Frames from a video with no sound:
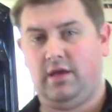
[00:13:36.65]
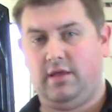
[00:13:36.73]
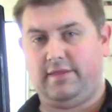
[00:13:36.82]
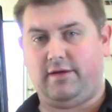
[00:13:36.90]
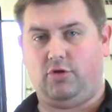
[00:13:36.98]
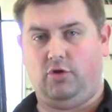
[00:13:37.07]

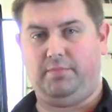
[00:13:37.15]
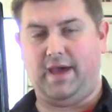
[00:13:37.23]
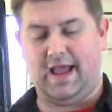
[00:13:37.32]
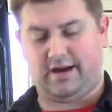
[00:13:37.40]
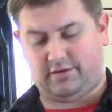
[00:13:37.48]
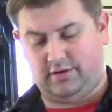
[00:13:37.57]
that hold
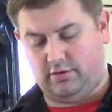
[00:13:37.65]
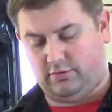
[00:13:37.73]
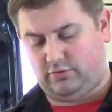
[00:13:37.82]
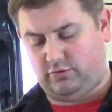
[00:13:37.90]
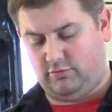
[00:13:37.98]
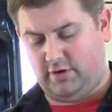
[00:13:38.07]
back
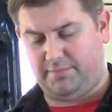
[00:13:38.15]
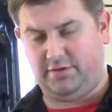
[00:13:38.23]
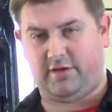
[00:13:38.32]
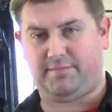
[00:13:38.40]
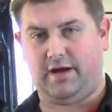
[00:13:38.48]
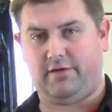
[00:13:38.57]
20
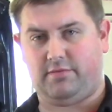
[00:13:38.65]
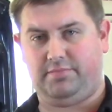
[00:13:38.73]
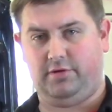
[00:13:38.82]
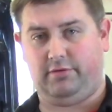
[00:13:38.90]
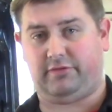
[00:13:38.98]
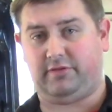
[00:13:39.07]
plus pounds of
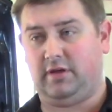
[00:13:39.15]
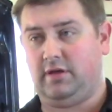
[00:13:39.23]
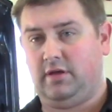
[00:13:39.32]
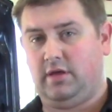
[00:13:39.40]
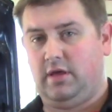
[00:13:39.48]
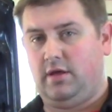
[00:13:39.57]
boost.
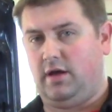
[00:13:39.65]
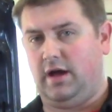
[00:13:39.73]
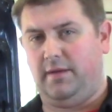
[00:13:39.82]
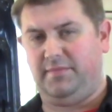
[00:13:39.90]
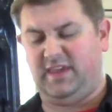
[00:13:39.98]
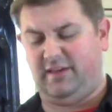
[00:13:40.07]

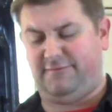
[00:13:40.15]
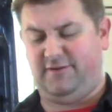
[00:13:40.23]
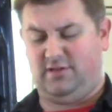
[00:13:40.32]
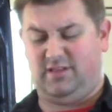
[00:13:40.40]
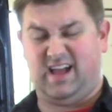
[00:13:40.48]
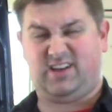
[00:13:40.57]
These
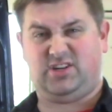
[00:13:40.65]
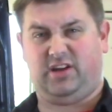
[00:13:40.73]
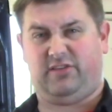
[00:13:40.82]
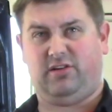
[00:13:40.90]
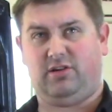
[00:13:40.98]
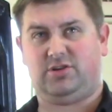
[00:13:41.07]
feel a lot
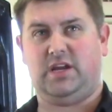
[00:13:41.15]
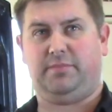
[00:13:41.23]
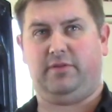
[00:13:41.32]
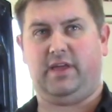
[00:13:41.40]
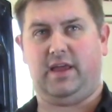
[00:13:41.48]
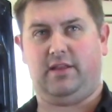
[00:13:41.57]
chintzier,
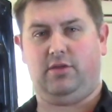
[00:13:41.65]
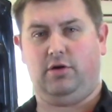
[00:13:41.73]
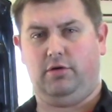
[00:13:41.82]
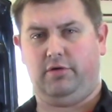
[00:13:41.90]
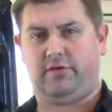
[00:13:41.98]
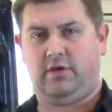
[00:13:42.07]
cheaper than
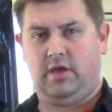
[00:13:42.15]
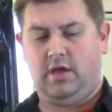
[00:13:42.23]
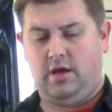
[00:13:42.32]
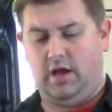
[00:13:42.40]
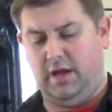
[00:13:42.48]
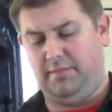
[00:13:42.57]
those,
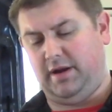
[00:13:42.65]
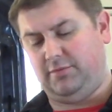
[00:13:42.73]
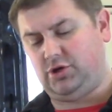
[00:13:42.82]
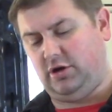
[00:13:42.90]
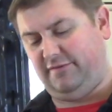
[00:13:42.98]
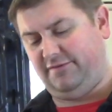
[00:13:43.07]
but I'm
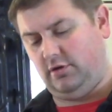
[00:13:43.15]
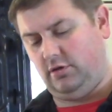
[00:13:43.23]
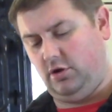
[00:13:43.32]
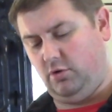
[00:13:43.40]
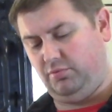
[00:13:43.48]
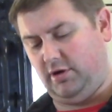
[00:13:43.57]
sure for a
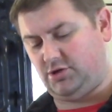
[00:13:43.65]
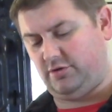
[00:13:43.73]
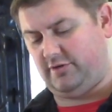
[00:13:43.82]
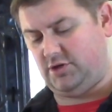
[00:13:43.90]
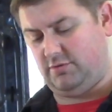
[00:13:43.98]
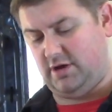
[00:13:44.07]
low pressure
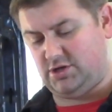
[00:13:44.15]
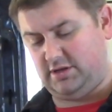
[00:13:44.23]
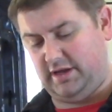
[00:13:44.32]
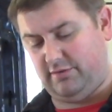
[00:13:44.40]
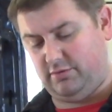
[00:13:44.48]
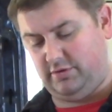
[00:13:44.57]
situation
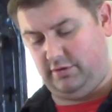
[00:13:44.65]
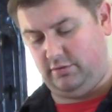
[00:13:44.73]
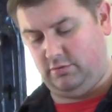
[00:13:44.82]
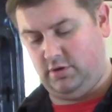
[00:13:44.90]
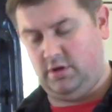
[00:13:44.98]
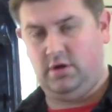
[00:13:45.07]
these would
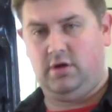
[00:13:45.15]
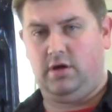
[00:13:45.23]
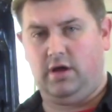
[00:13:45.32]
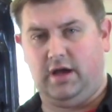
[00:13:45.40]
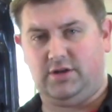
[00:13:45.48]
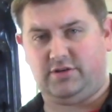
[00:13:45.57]
do
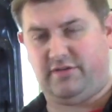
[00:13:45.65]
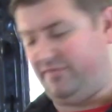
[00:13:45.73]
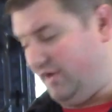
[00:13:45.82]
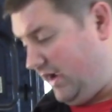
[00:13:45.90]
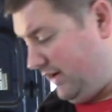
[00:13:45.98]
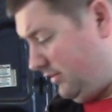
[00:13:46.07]
just
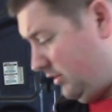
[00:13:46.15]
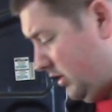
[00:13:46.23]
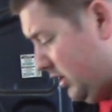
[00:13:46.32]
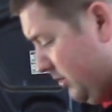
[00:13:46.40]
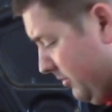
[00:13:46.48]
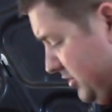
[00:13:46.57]
fine.
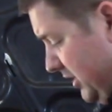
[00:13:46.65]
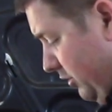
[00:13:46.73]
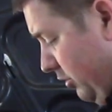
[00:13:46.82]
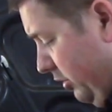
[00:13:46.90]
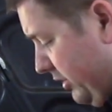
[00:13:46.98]
But you get a whole